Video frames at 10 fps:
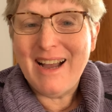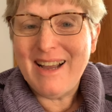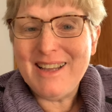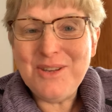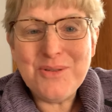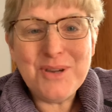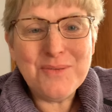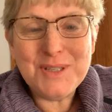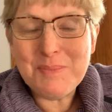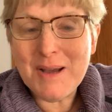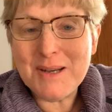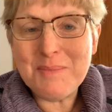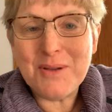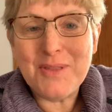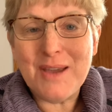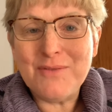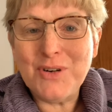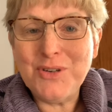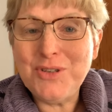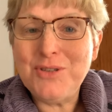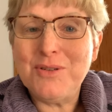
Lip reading: You can respond about that verse.